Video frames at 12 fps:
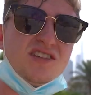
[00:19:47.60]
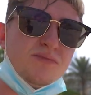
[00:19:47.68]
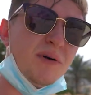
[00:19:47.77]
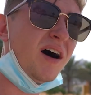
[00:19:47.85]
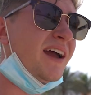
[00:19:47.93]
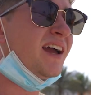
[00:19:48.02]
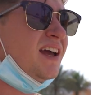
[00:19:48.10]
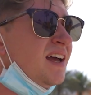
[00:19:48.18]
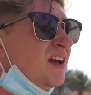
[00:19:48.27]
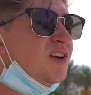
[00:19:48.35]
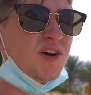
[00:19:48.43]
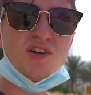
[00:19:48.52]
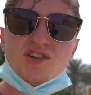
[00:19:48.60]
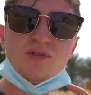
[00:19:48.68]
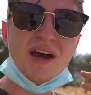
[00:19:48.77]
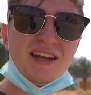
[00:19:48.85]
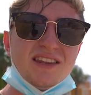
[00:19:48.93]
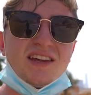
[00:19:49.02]
Dubai, you can do
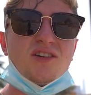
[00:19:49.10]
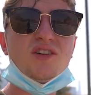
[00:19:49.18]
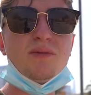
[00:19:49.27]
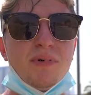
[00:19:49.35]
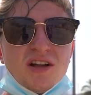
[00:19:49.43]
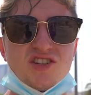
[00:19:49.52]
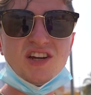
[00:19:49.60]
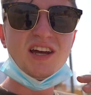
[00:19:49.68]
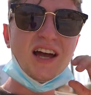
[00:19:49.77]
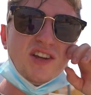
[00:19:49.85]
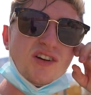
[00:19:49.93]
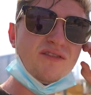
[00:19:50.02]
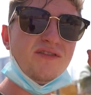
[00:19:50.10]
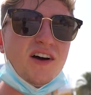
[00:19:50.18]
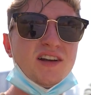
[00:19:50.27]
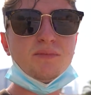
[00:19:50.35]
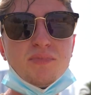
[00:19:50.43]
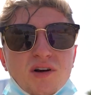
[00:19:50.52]
anything on a budget, and you can
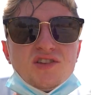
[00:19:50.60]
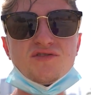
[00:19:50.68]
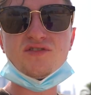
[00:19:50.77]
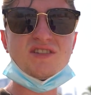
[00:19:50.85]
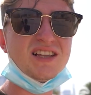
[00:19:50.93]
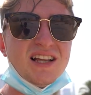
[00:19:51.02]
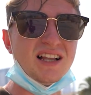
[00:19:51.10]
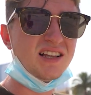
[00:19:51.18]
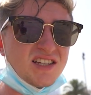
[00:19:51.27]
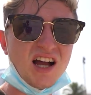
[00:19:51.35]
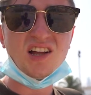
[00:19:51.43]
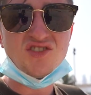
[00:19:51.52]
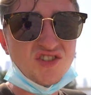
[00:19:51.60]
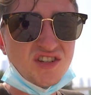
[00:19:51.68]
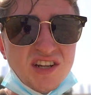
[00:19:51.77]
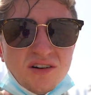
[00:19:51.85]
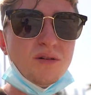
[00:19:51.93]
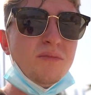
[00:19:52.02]
find a brunch for as little as 100
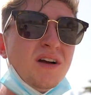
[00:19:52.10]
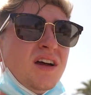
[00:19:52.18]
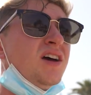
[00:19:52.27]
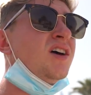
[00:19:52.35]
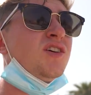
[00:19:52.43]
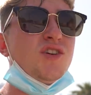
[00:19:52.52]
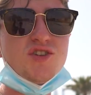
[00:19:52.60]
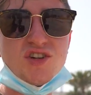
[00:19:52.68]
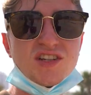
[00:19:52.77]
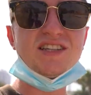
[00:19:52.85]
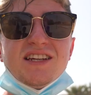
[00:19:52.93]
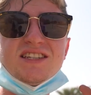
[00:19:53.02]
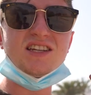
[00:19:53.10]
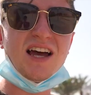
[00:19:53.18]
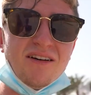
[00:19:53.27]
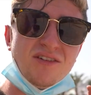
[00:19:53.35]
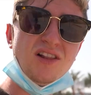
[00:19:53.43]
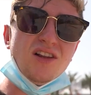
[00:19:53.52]
dirham. You just need to have a